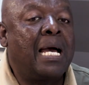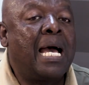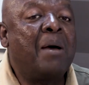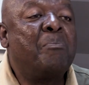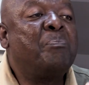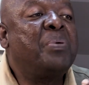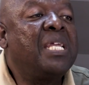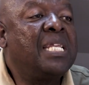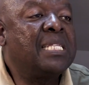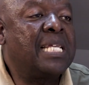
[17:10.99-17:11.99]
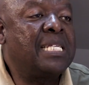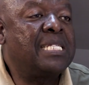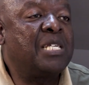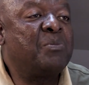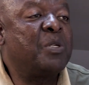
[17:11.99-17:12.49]
appealing that
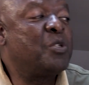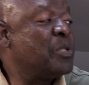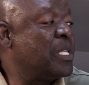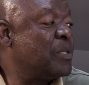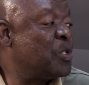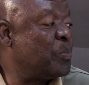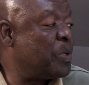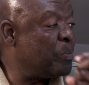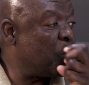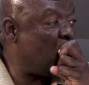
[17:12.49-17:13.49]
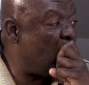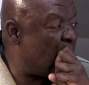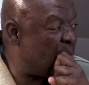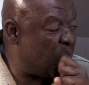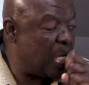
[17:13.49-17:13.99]
judgment to the Supreme
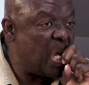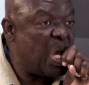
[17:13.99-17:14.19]
Court